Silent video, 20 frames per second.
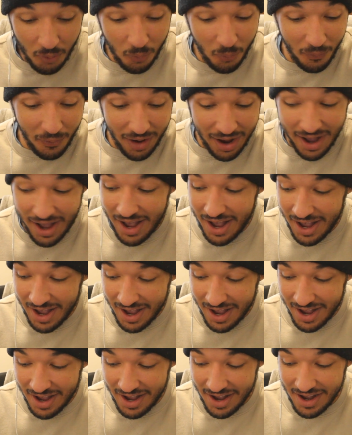
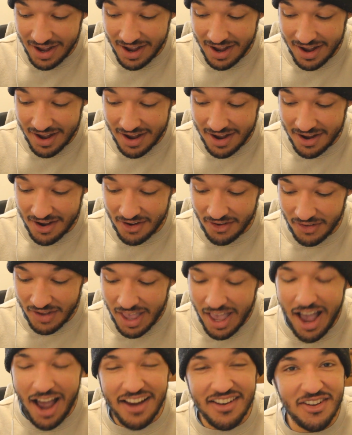Wow.
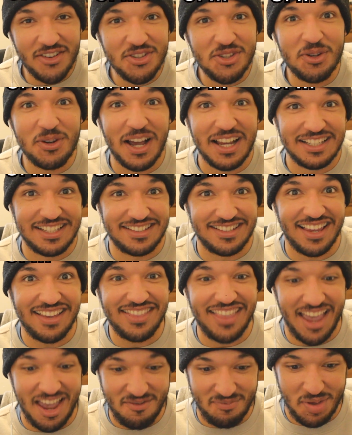I know you guys
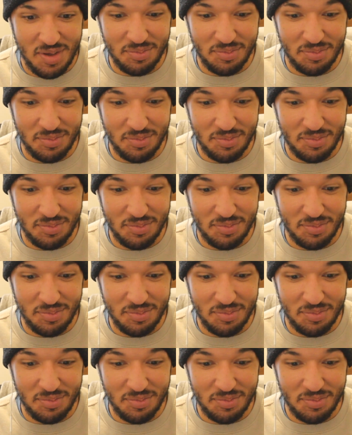said that.